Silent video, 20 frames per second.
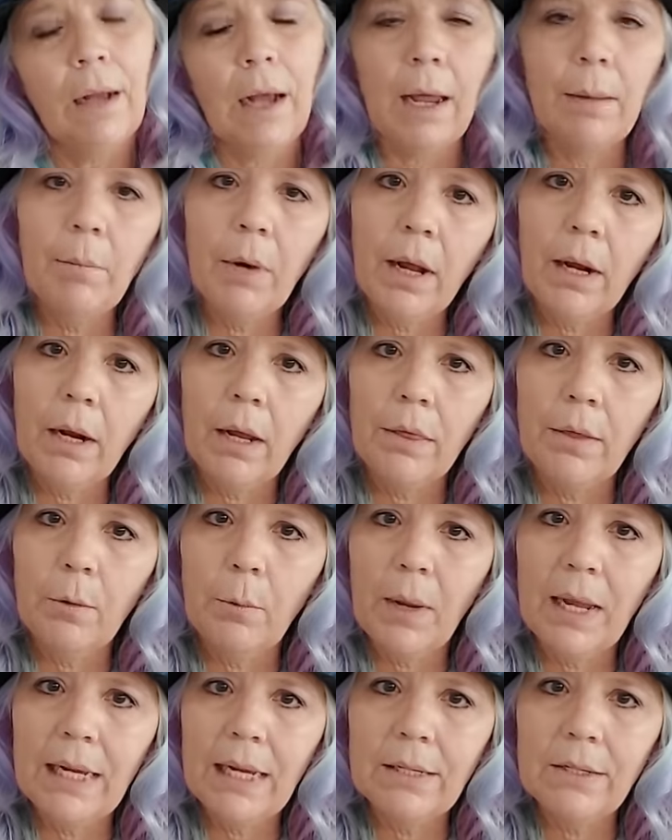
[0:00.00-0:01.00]
I'm right on the
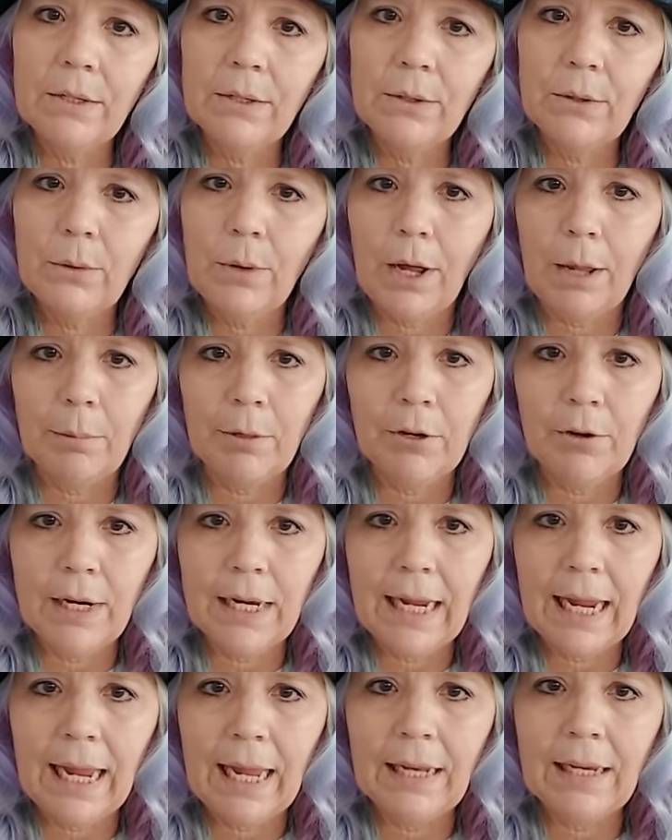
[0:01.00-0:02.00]
way to Hobble
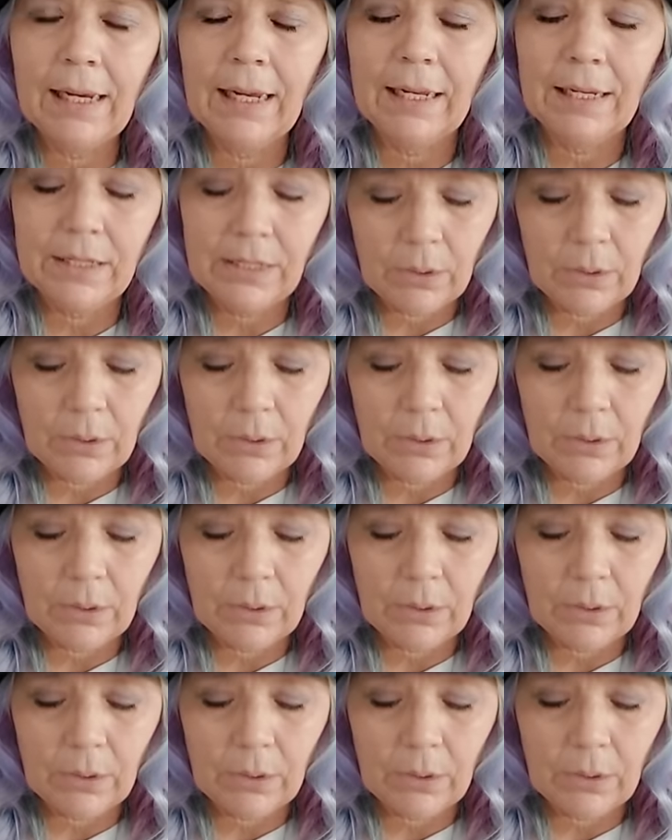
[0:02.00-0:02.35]
Creek Canyon.